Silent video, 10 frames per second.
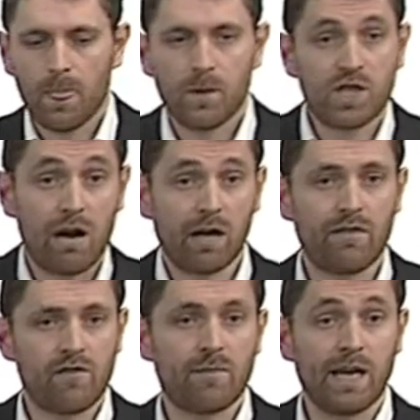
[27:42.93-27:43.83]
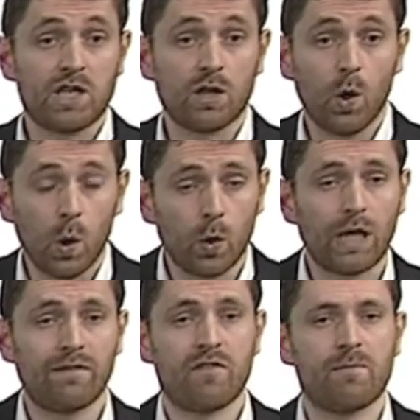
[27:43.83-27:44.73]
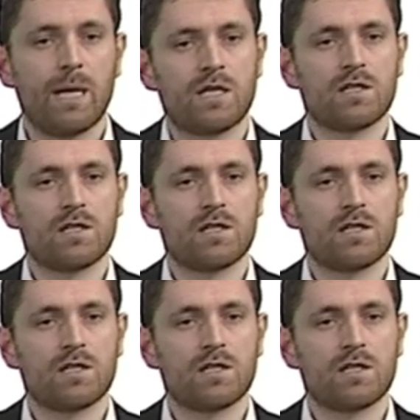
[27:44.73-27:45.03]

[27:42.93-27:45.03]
sharing of information, hoarding of information.